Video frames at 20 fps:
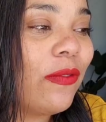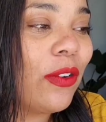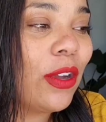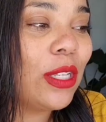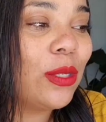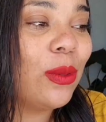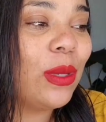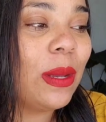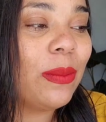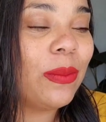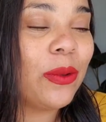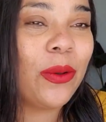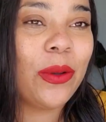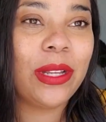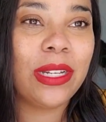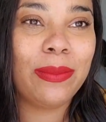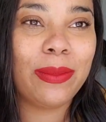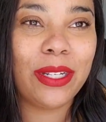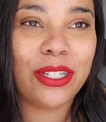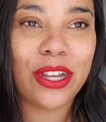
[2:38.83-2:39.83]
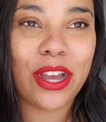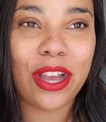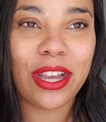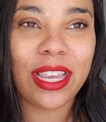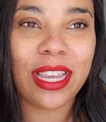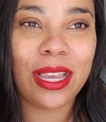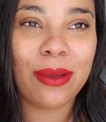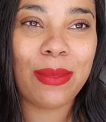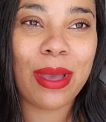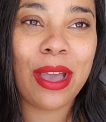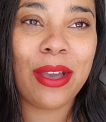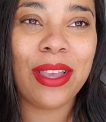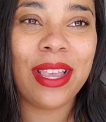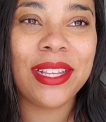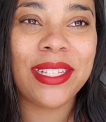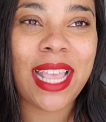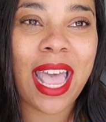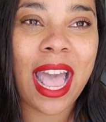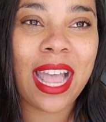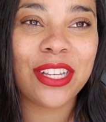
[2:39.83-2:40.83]
first one I'm going to be talking about
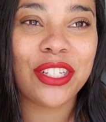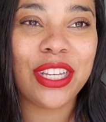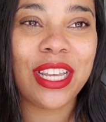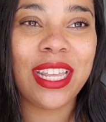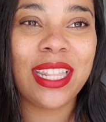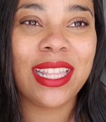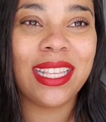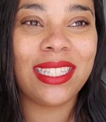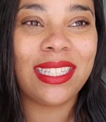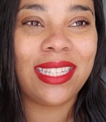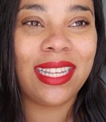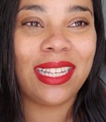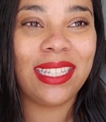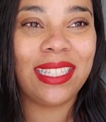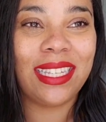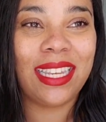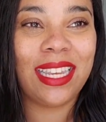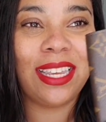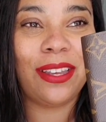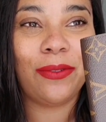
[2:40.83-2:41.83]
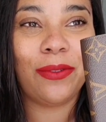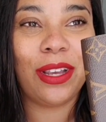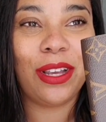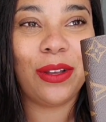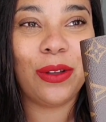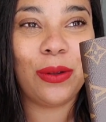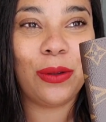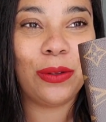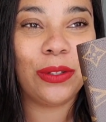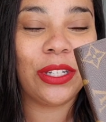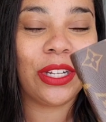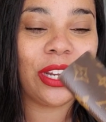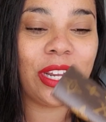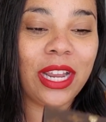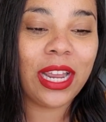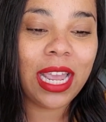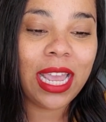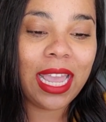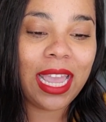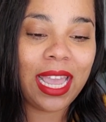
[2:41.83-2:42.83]
is actually the 6 key ring holder
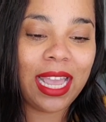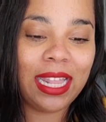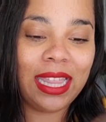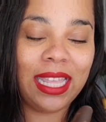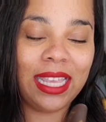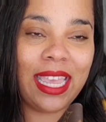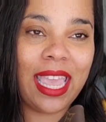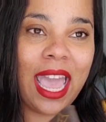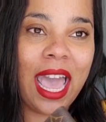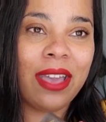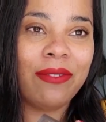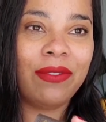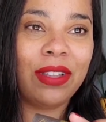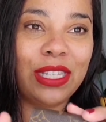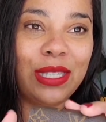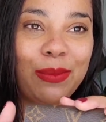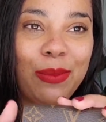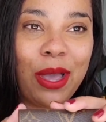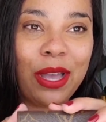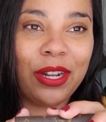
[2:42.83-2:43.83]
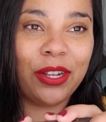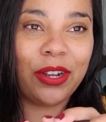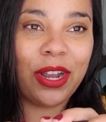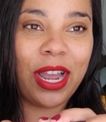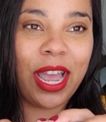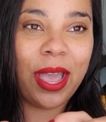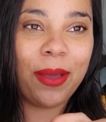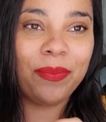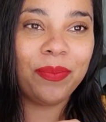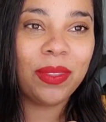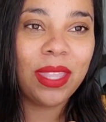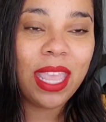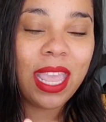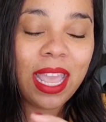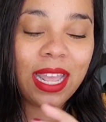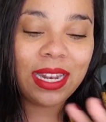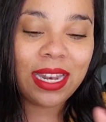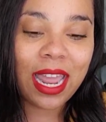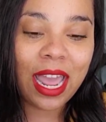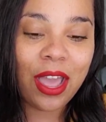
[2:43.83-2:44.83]
in the canvas monogram.
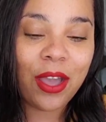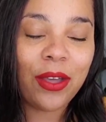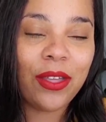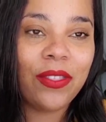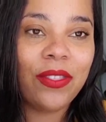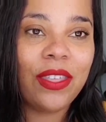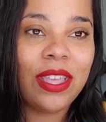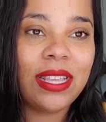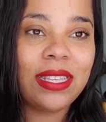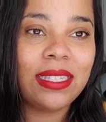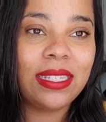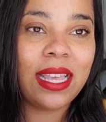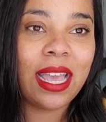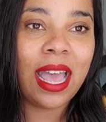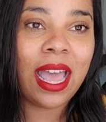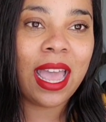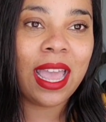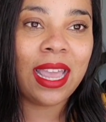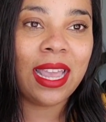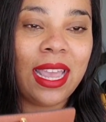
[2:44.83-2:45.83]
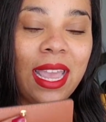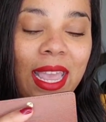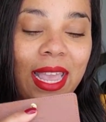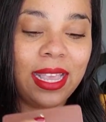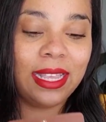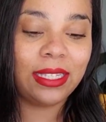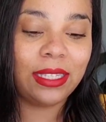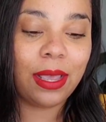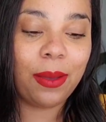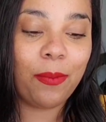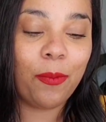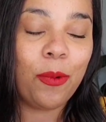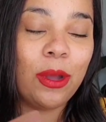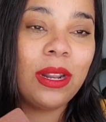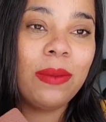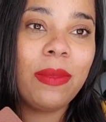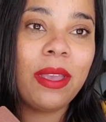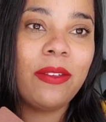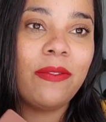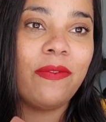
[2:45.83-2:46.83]
Now this guy is one
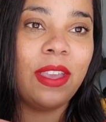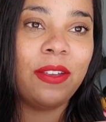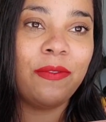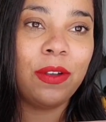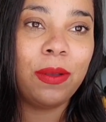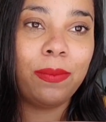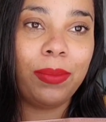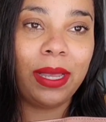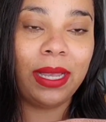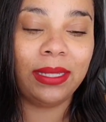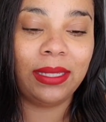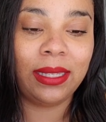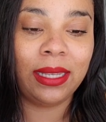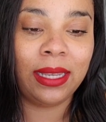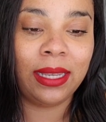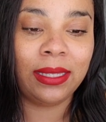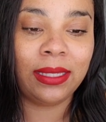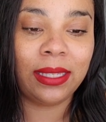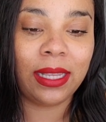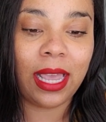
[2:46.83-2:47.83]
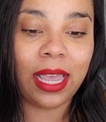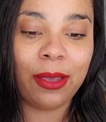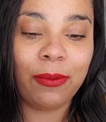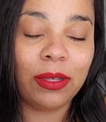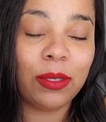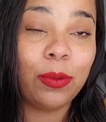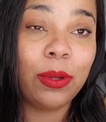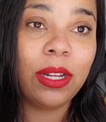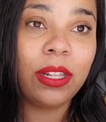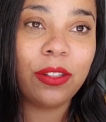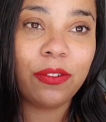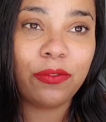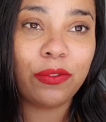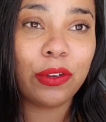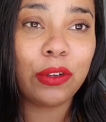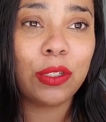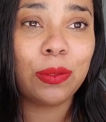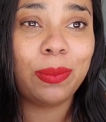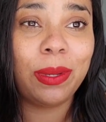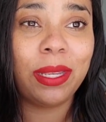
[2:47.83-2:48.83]
of my favorite pieces. It was one of the
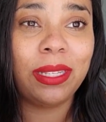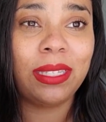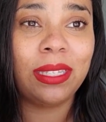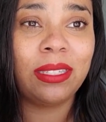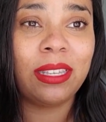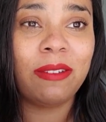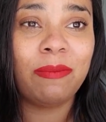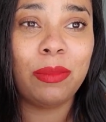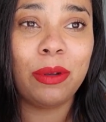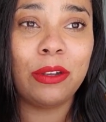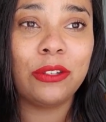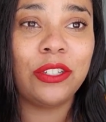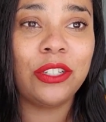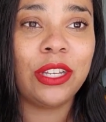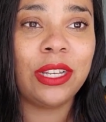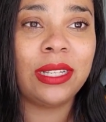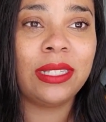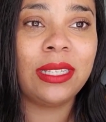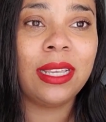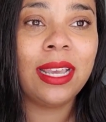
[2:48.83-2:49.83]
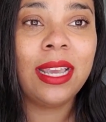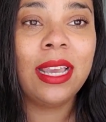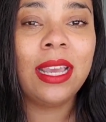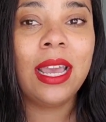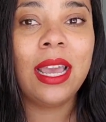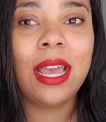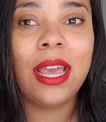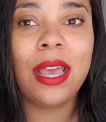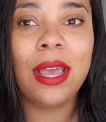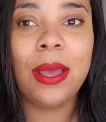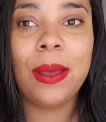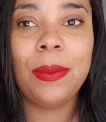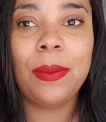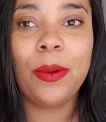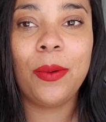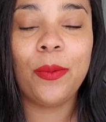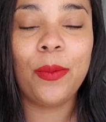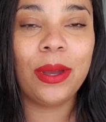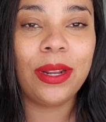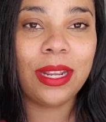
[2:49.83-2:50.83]
first pieces I purchased
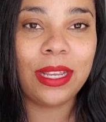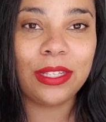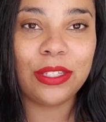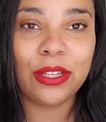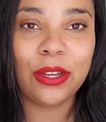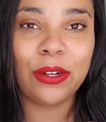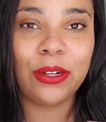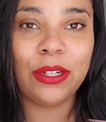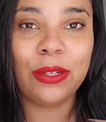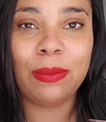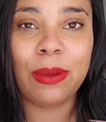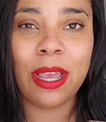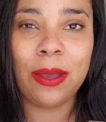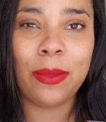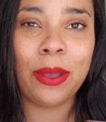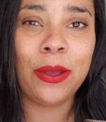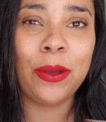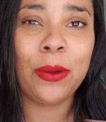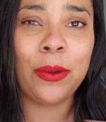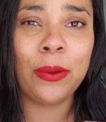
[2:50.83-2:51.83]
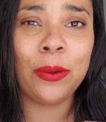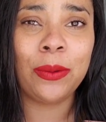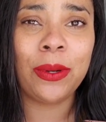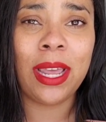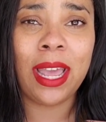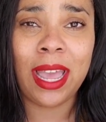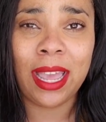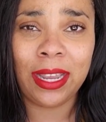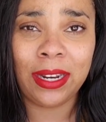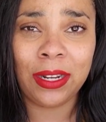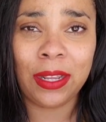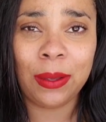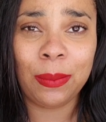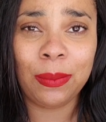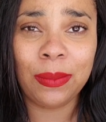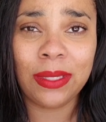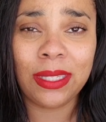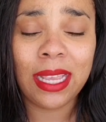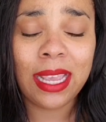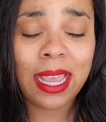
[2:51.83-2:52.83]
when I started to buy my own
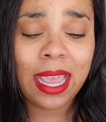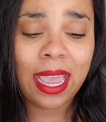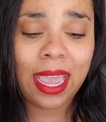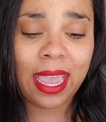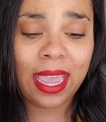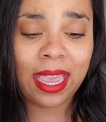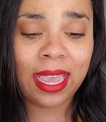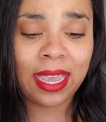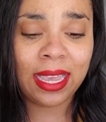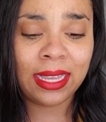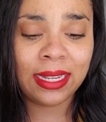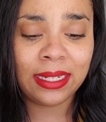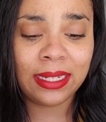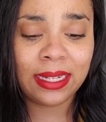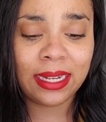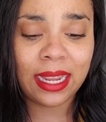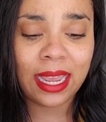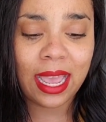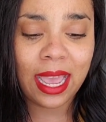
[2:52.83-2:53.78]
items, and